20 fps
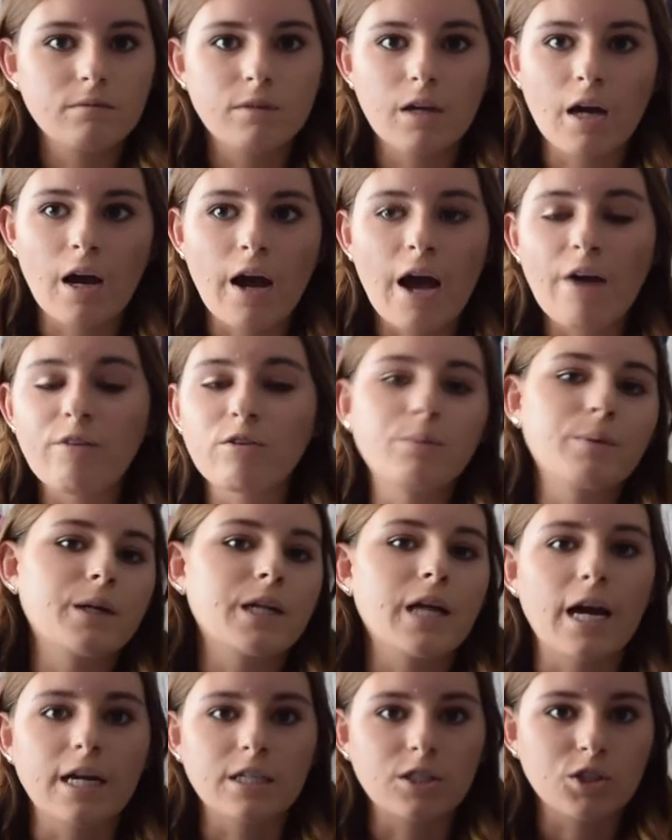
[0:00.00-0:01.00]

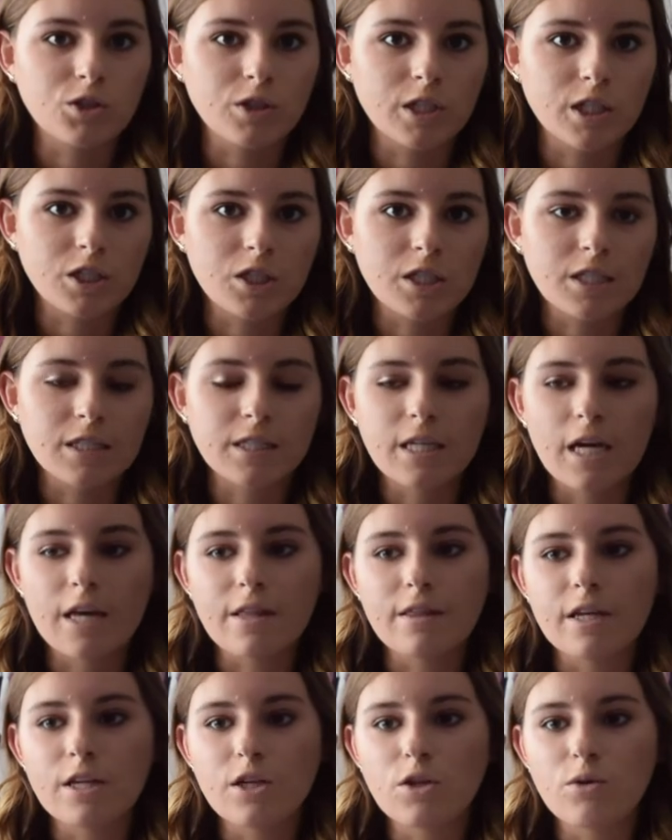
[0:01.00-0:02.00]
Everybody has traditions.
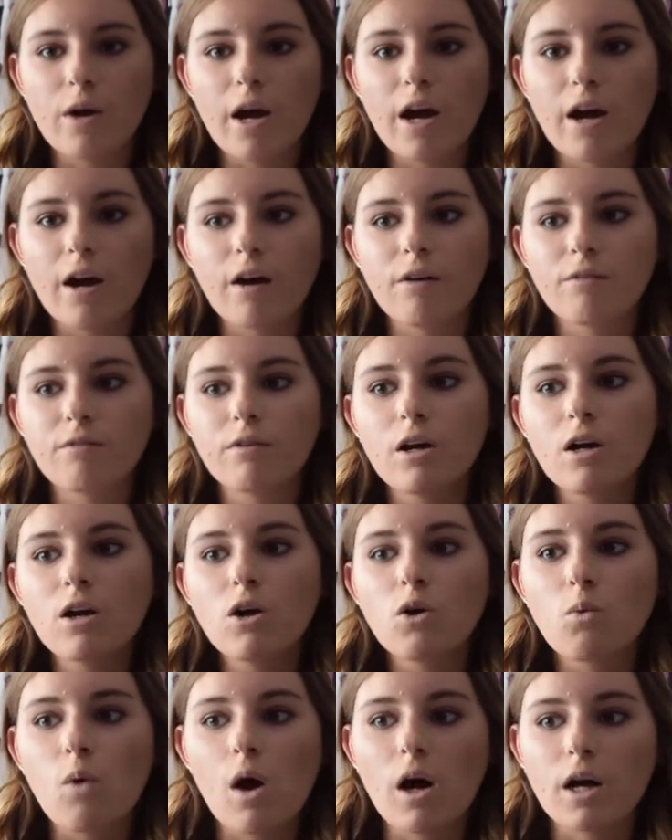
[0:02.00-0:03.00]
And then you have
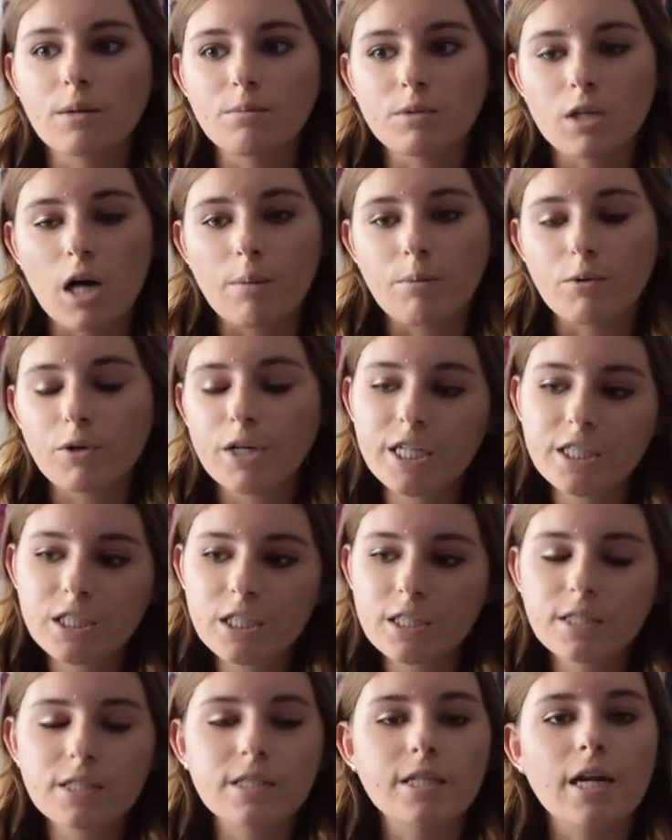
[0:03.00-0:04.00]
welcome to
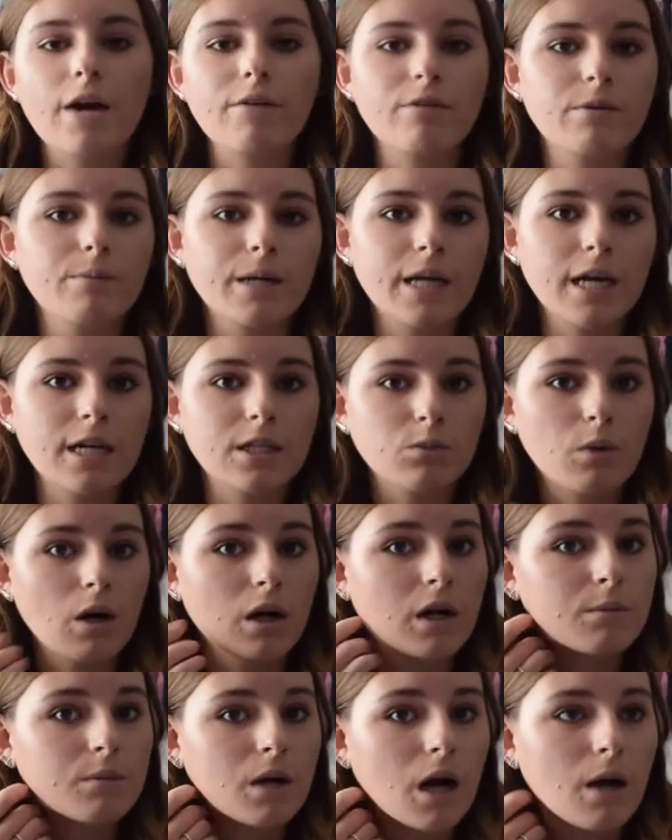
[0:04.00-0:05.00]
operations, and everybody has
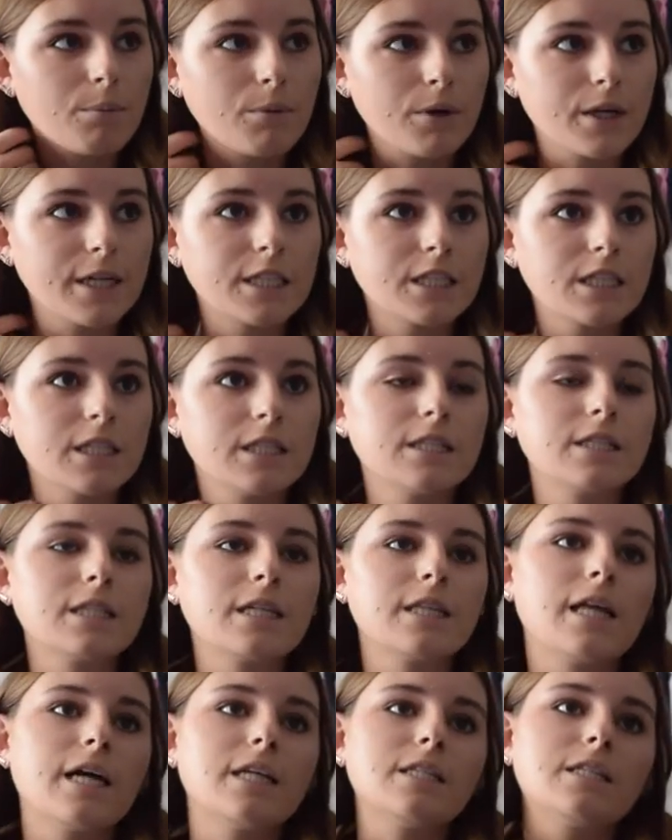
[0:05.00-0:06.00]
welcome to operations,
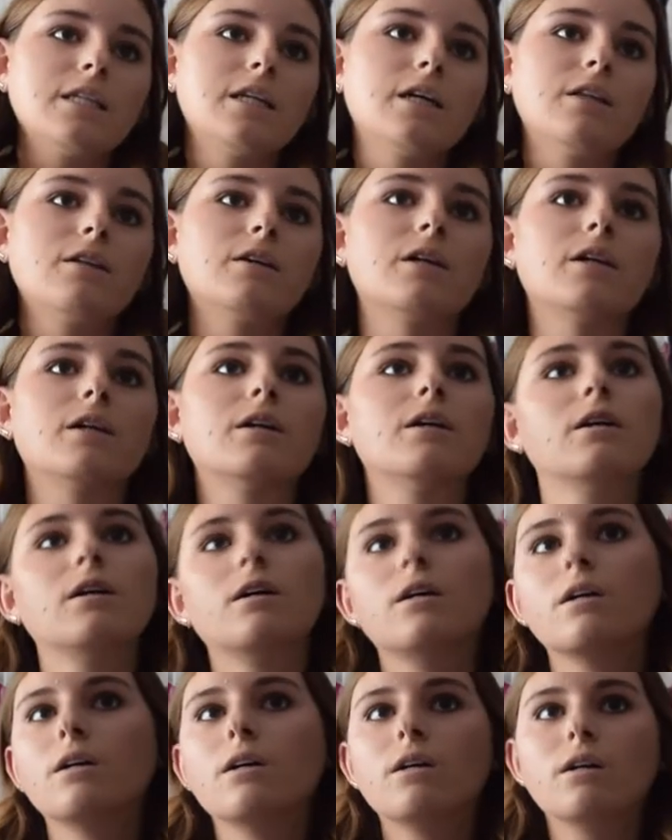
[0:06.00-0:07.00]
and that's another
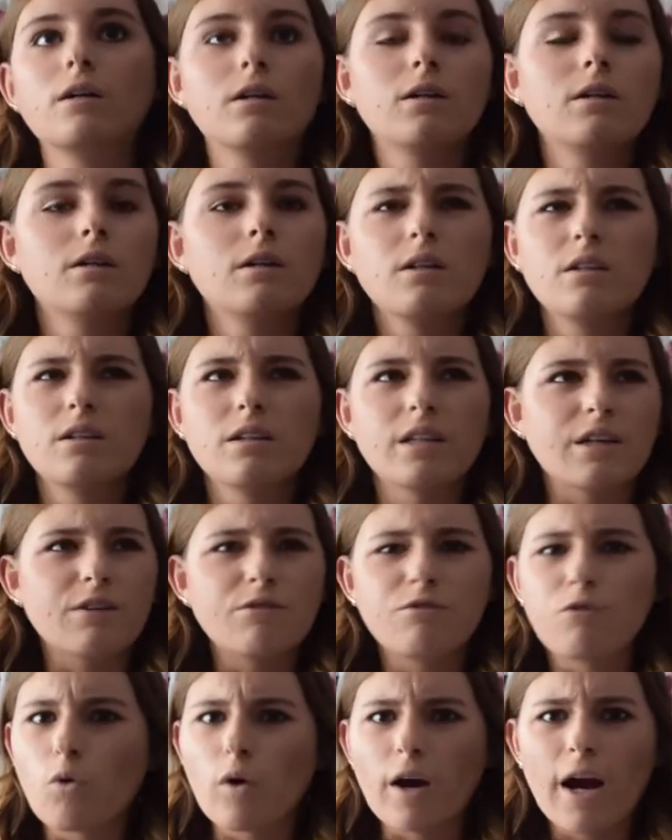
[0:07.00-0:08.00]
like
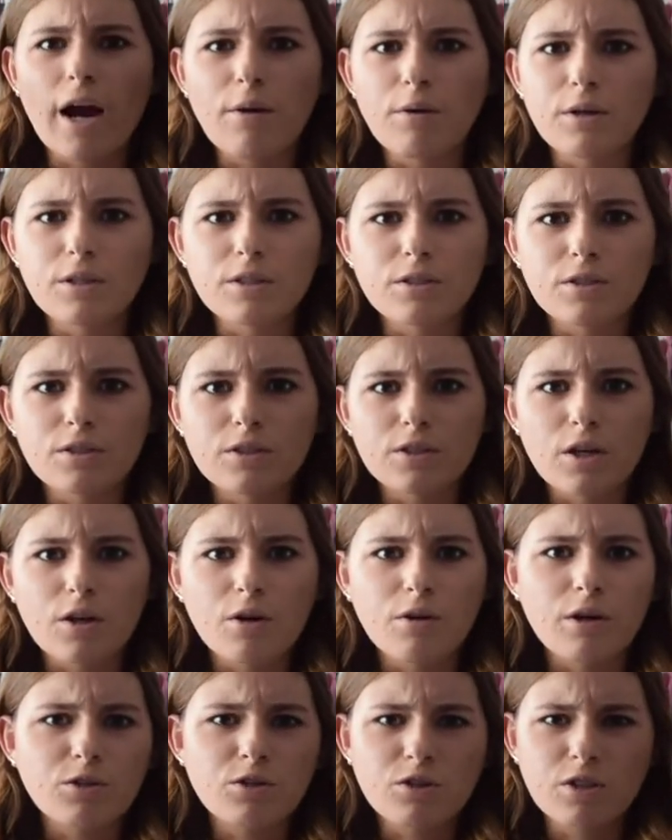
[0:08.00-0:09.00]
4 hours or so.
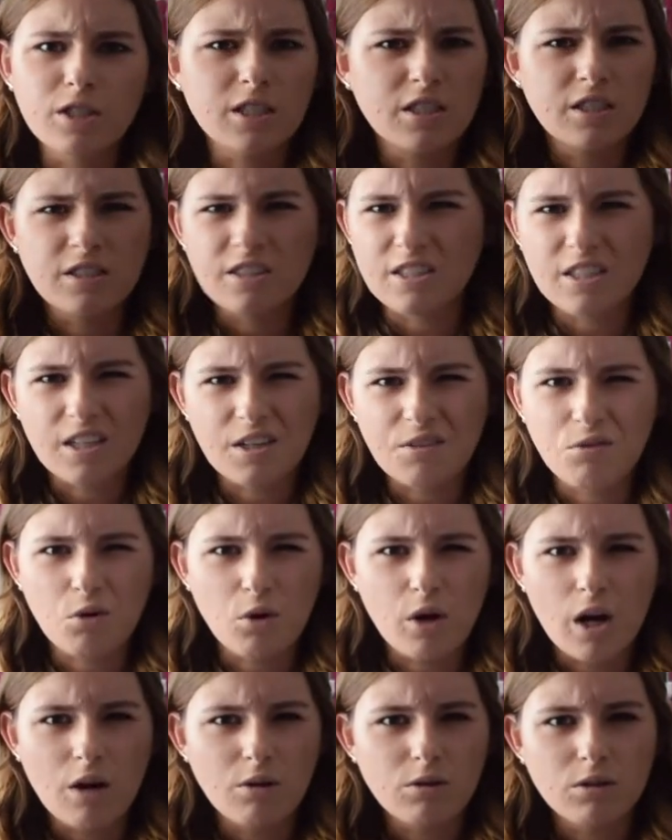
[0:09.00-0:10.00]
Our traditions like
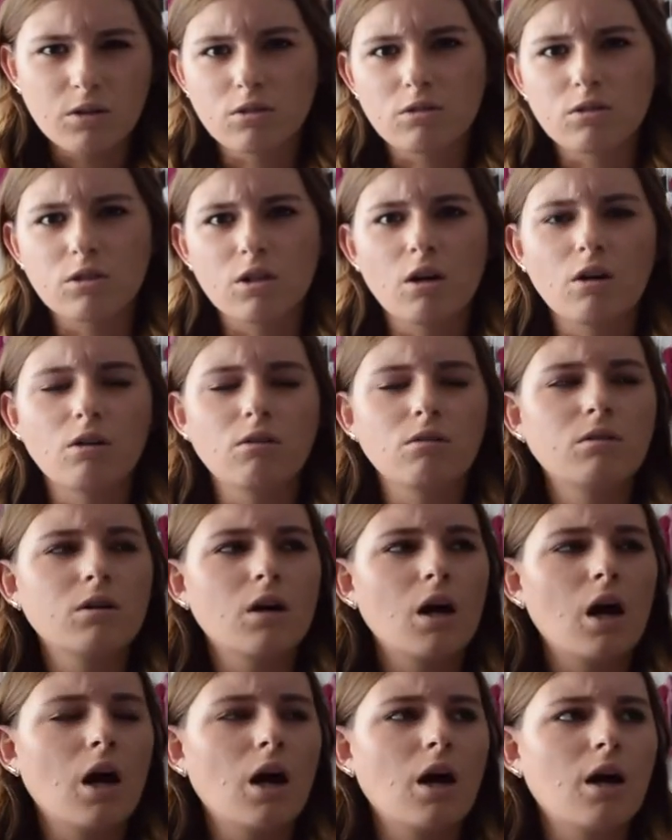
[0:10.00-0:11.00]
4 hours or so,
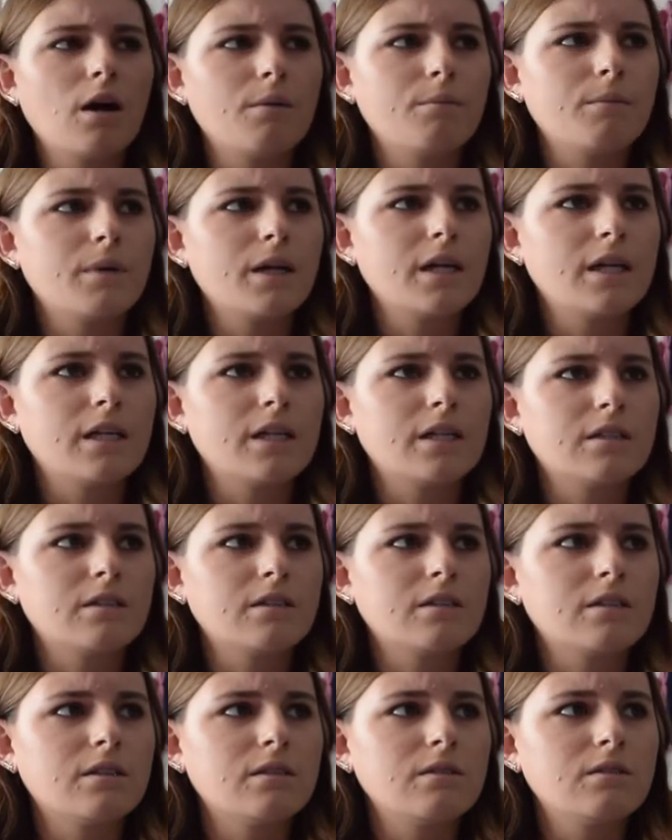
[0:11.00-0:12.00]

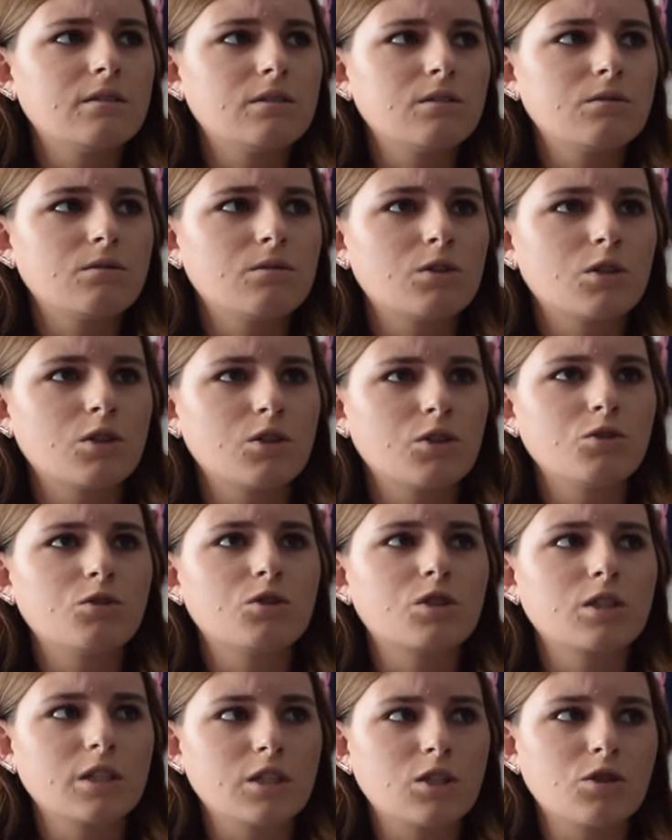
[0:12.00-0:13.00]
and they're
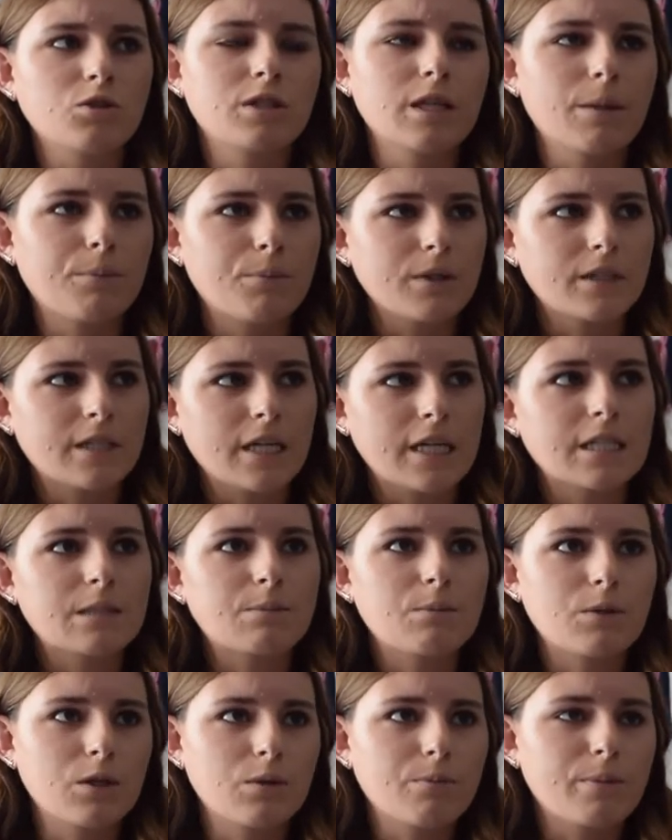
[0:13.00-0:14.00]
usually two separate days,
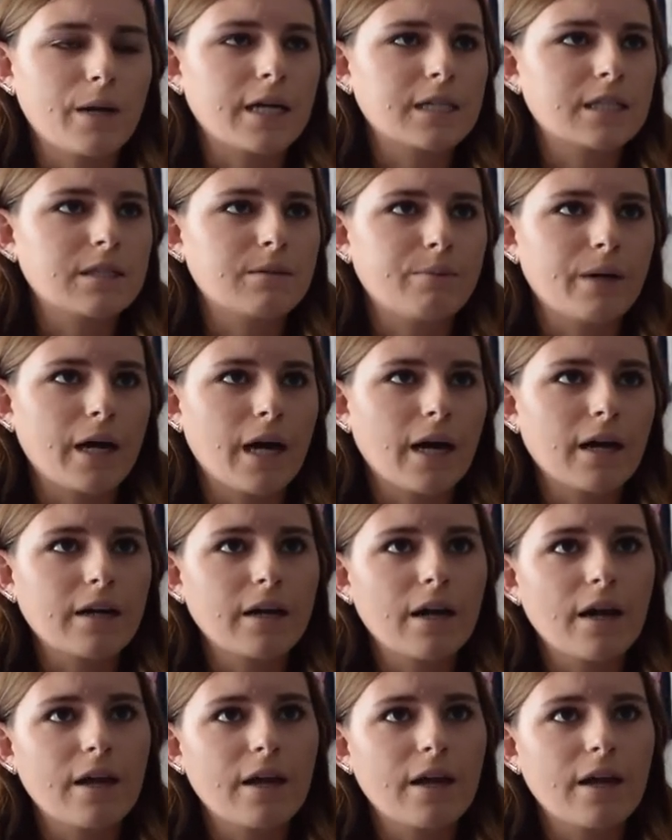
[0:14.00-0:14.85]
but they're back to back.